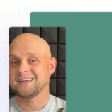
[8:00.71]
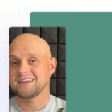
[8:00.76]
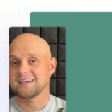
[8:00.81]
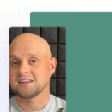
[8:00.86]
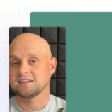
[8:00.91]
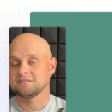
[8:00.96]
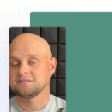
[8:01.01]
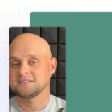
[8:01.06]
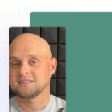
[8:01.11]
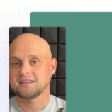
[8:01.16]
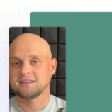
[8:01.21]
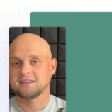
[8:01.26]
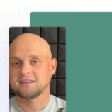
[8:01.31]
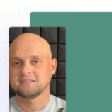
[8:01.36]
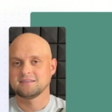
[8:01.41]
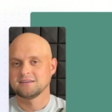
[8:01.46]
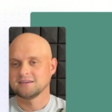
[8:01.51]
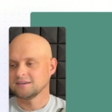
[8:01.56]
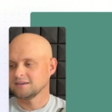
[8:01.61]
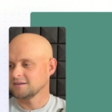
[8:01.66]
out of 10.
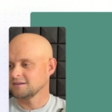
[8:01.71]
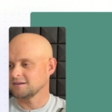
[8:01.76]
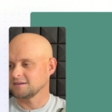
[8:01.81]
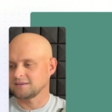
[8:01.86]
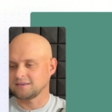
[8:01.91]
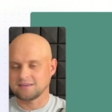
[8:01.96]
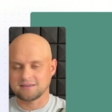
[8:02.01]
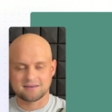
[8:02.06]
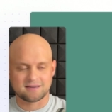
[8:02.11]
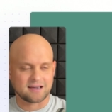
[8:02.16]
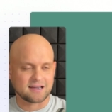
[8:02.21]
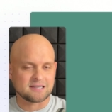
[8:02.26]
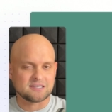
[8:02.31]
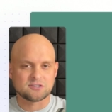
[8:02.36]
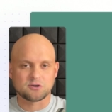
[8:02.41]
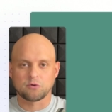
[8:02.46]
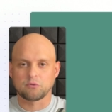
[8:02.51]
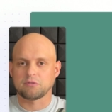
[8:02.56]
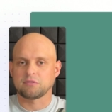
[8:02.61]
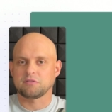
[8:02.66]
Again, I
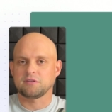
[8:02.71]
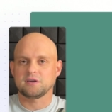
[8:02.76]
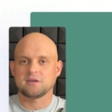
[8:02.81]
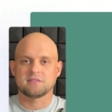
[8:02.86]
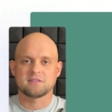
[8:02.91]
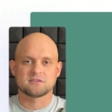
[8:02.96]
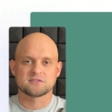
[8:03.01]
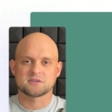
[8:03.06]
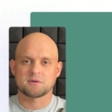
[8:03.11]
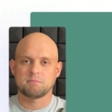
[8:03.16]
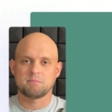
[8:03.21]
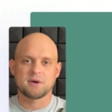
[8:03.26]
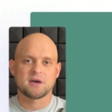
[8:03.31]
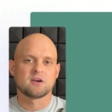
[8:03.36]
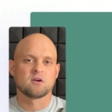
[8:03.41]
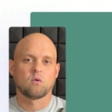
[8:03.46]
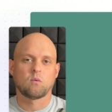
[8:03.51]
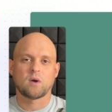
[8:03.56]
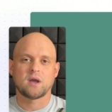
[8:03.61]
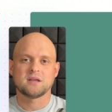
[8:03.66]
don't think there's a
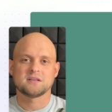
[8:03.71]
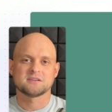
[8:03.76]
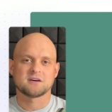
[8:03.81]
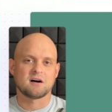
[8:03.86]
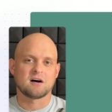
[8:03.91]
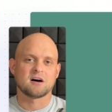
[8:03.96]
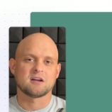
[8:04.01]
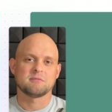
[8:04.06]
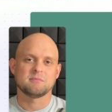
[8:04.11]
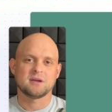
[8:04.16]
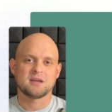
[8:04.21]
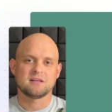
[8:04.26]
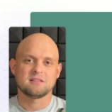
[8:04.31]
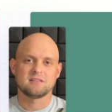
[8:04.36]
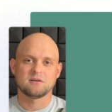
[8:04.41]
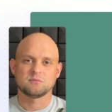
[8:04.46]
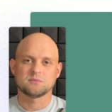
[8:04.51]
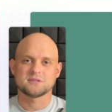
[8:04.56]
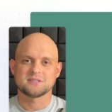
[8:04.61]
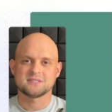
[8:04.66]
better way to
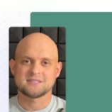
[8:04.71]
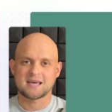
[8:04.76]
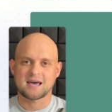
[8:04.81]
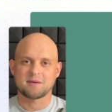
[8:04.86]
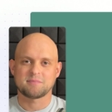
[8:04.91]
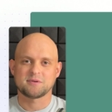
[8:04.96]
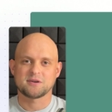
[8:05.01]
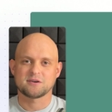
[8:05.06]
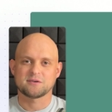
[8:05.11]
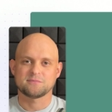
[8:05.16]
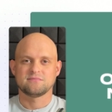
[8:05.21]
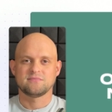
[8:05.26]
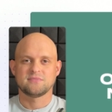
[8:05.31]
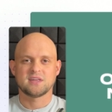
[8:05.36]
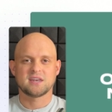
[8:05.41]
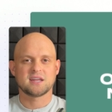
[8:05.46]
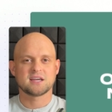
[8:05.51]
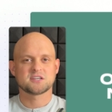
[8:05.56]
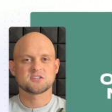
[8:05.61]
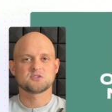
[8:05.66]
automate than with Zapier.
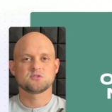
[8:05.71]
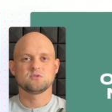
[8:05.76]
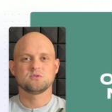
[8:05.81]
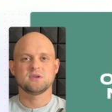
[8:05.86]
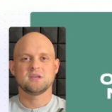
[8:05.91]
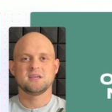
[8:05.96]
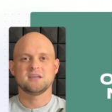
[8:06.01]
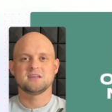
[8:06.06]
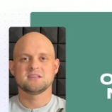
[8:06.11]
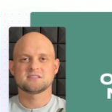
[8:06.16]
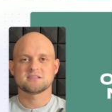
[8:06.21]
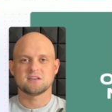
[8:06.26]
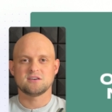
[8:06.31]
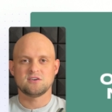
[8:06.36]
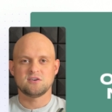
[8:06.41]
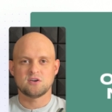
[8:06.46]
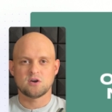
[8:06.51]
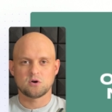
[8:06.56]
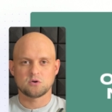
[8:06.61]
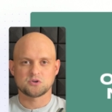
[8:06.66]
The next tool is
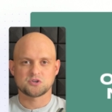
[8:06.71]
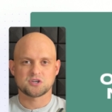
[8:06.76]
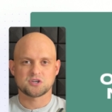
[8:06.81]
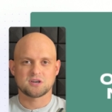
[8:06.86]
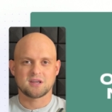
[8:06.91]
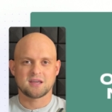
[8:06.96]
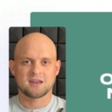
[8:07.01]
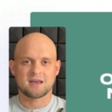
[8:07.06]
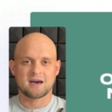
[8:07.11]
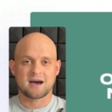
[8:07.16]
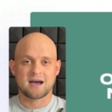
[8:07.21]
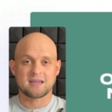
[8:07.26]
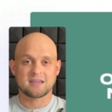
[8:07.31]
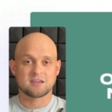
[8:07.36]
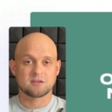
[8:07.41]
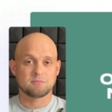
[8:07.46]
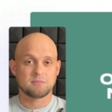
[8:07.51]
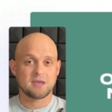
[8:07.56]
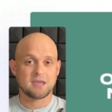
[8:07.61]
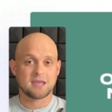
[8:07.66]
Notion, and I
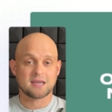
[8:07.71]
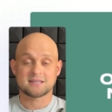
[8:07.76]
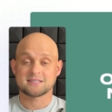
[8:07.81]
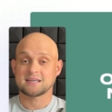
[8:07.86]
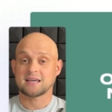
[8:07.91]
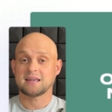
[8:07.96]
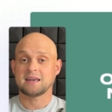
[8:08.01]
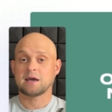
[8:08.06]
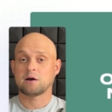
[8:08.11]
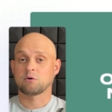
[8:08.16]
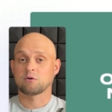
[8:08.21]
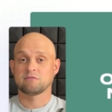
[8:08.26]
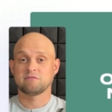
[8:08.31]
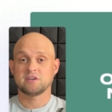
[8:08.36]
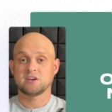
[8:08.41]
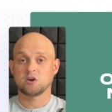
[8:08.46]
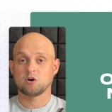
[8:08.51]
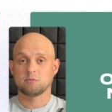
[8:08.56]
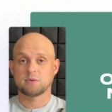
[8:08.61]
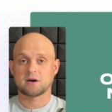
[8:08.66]
can make a 10 hour
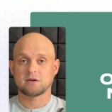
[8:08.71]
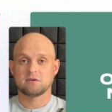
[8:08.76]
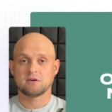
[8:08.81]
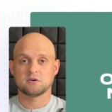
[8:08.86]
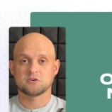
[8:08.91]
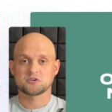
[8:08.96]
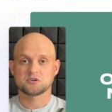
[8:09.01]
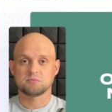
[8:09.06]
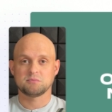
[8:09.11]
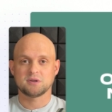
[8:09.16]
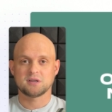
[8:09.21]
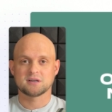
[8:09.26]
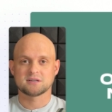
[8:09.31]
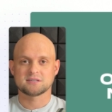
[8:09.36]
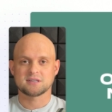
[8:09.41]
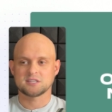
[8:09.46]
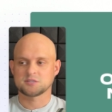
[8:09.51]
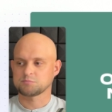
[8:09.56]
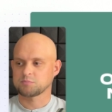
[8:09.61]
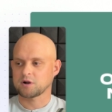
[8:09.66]
video about Notion
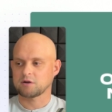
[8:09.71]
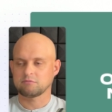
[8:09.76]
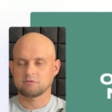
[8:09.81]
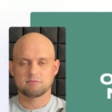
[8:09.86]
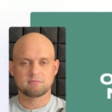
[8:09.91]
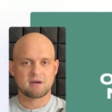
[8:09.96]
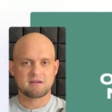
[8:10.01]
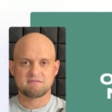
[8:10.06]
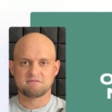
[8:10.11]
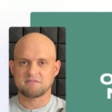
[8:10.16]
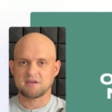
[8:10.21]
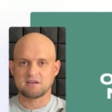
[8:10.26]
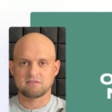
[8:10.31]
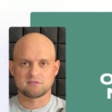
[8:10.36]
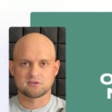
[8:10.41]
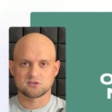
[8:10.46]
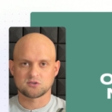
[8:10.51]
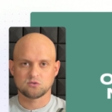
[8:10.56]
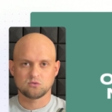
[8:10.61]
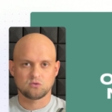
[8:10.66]
because it's probably my
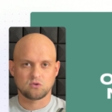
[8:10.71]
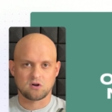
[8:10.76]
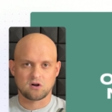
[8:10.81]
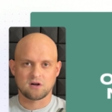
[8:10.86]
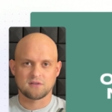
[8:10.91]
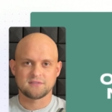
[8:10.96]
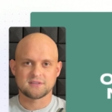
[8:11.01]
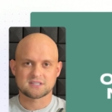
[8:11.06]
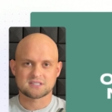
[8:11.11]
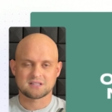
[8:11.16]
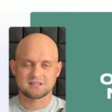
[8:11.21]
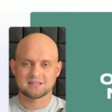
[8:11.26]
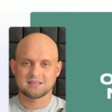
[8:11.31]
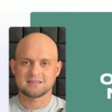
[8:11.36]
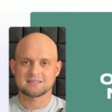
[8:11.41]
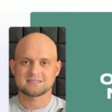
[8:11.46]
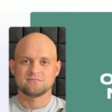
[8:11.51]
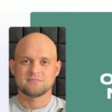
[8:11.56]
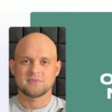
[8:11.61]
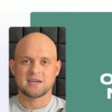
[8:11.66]
favorite tool on this
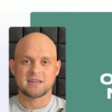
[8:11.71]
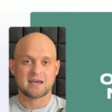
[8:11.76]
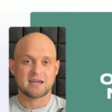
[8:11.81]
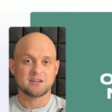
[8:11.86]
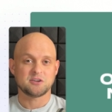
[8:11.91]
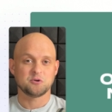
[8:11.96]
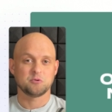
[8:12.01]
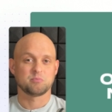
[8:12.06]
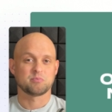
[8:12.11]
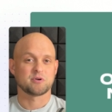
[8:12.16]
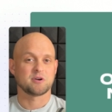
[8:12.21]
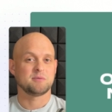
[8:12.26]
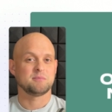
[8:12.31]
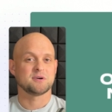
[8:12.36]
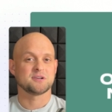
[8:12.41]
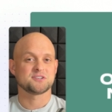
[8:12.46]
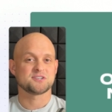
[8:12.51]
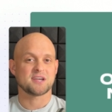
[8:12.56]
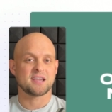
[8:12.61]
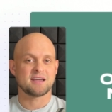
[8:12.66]
list. And I do pretty
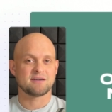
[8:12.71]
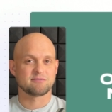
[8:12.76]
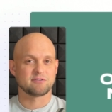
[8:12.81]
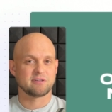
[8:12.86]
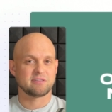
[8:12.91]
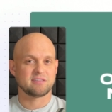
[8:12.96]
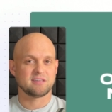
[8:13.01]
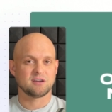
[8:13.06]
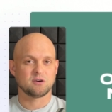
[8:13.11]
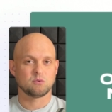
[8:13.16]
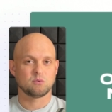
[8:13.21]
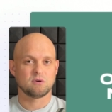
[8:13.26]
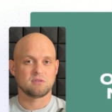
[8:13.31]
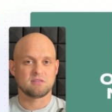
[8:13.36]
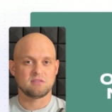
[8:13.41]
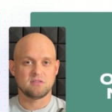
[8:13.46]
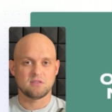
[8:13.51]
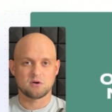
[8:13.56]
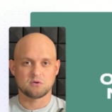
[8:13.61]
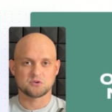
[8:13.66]
much everything
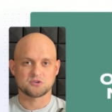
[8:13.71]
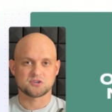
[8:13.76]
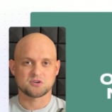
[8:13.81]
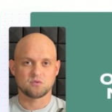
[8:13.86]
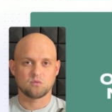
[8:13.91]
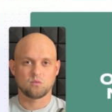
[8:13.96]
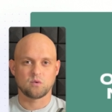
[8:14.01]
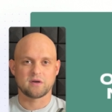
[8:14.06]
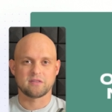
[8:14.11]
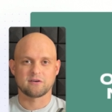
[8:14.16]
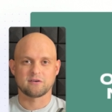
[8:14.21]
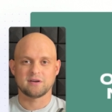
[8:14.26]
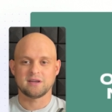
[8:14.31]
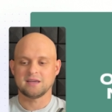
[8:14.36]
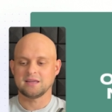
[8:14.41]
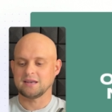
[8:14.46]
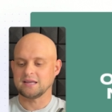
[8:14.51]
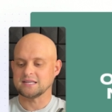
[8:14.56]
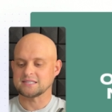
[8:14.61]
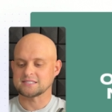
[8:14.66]
with Notion, whether
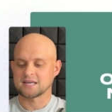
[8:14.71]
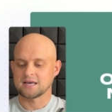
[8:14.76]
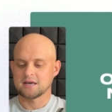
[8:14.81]
it is